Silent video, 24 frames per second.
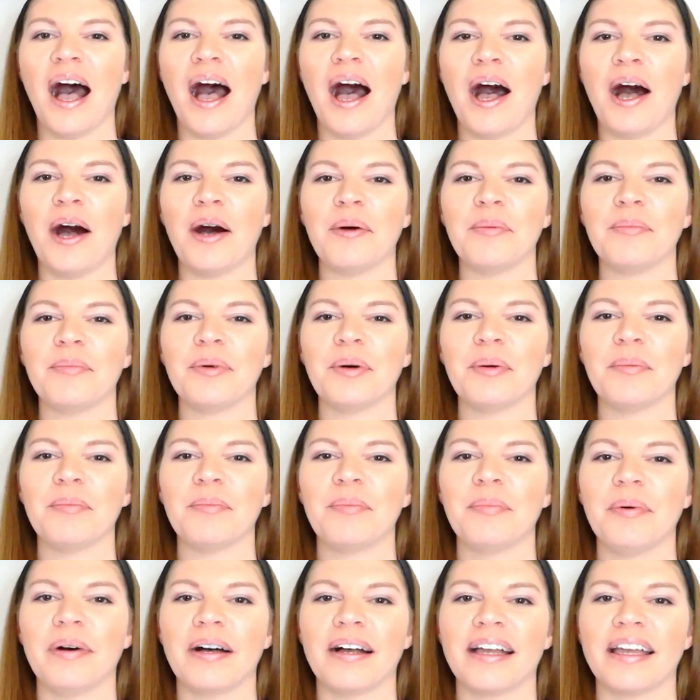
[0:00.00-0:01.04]

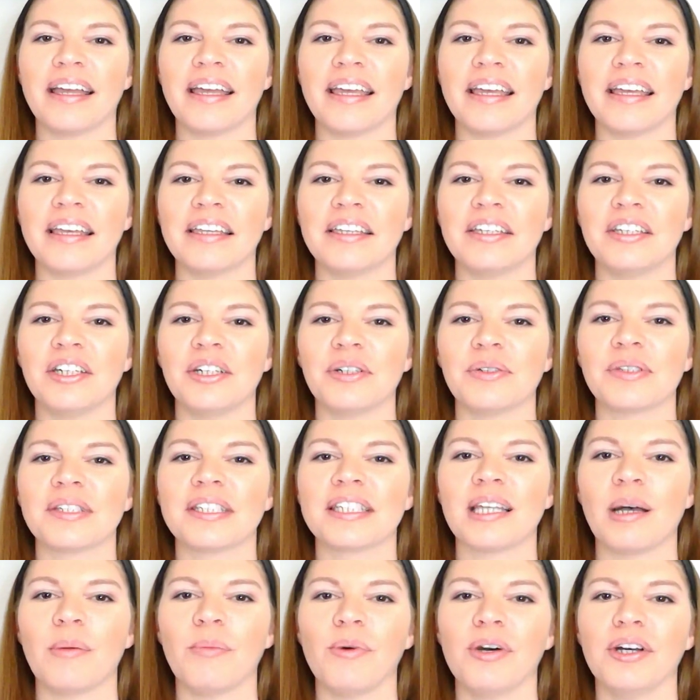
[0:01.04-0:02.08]
But,
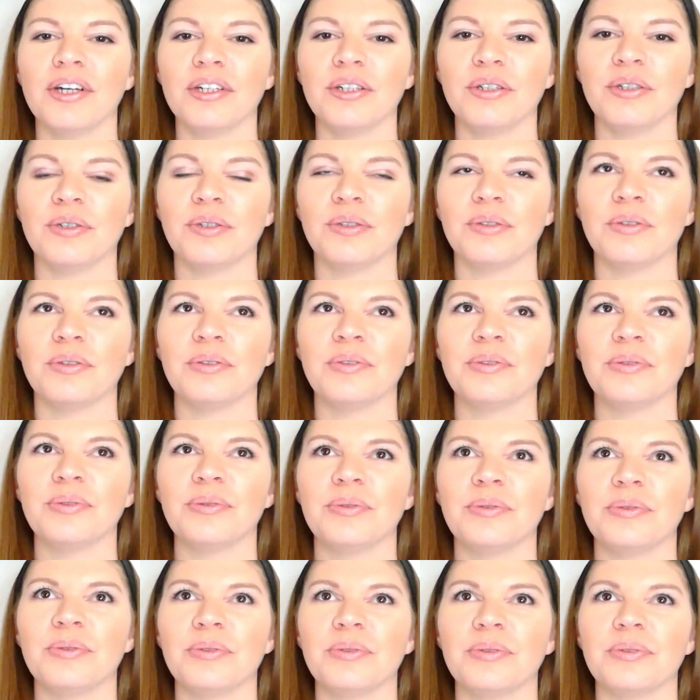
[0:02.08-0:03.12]
someone
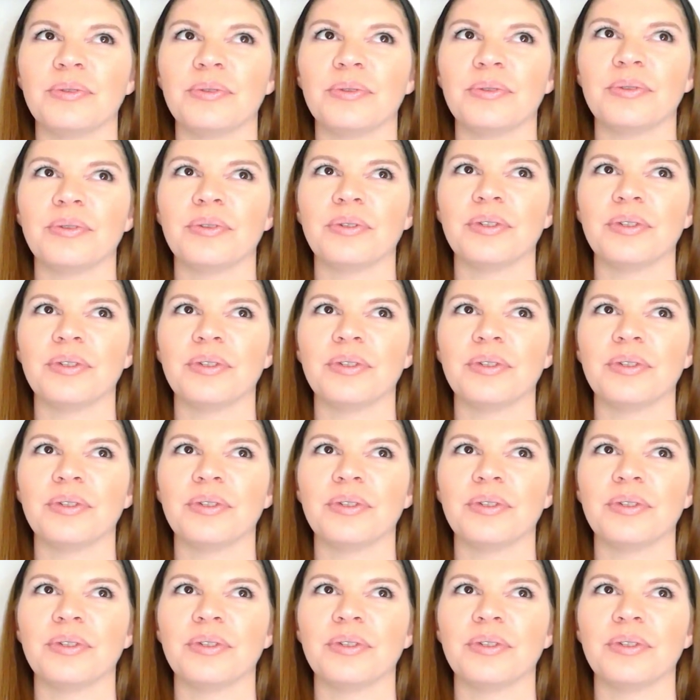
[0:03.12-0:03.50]
who